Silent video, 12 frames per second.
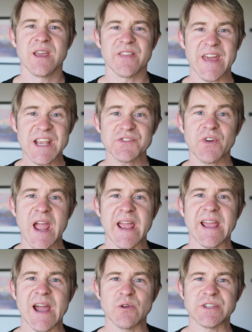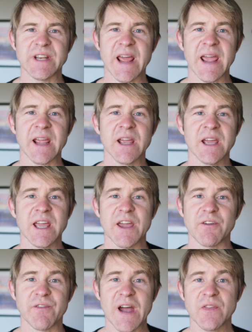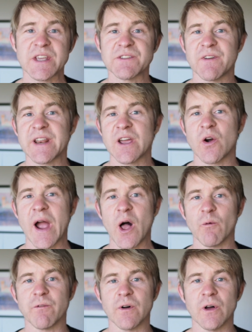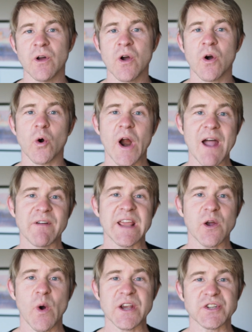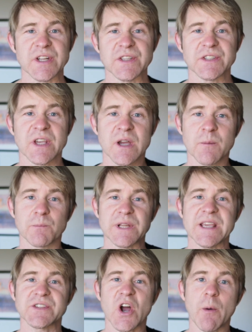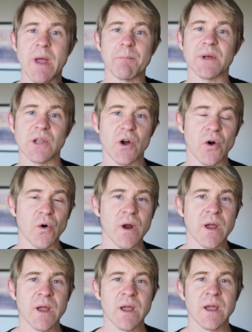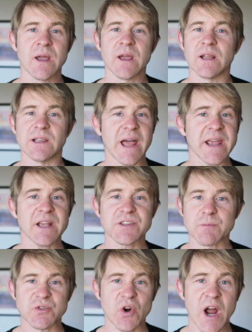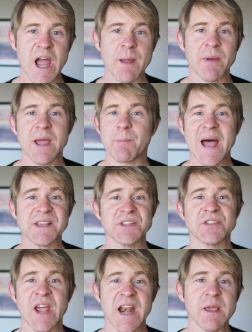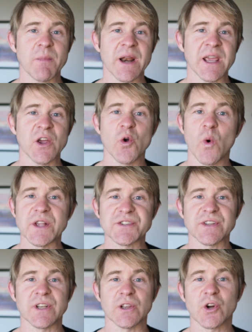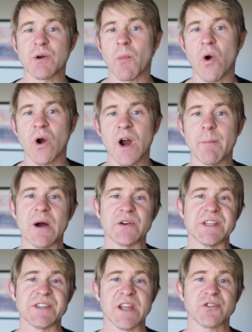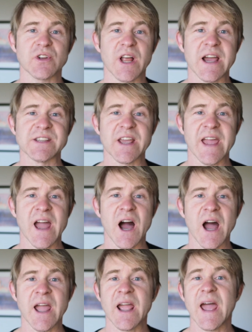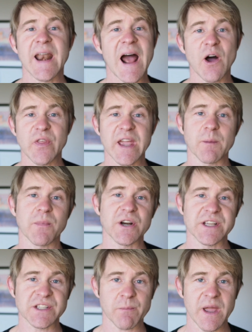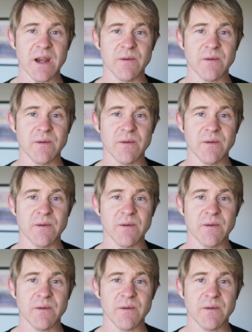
Thanks for hanging out today. If you found this video helpful or have any questions, please comment below. Like, subscribe, and pass it to anybody who wants to learn more about decentralized AI and how they can participate.